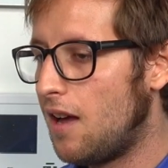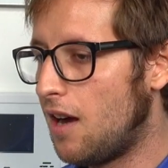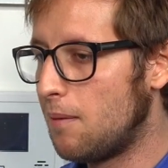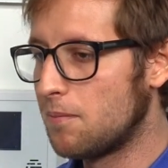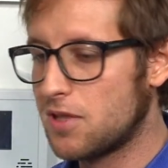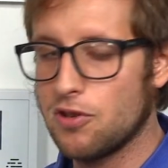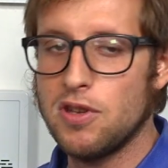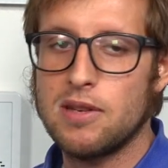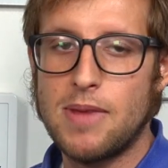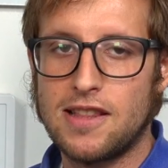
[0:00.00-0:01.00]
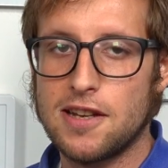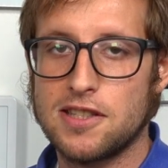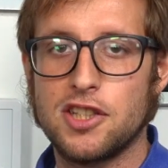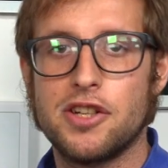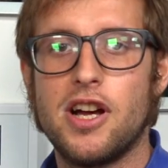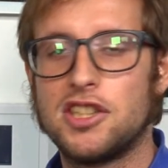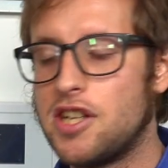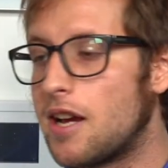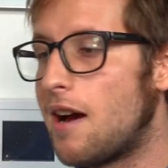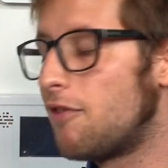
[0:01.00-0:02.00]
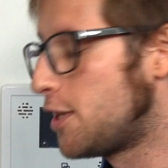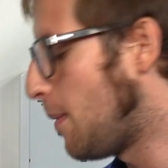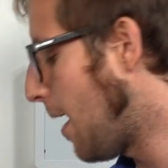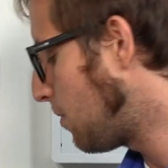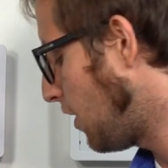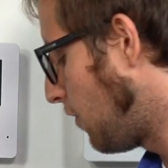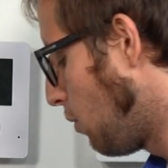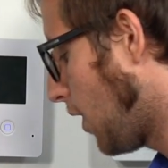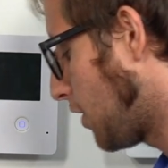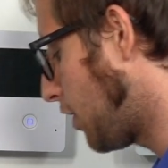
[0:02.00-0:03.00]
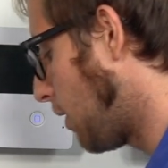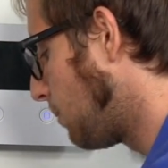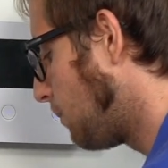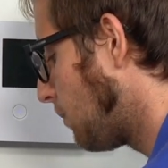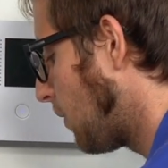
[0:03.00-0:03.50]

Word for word: Um, so you can make that decision. Uh, check coverage maps if you aren't sure.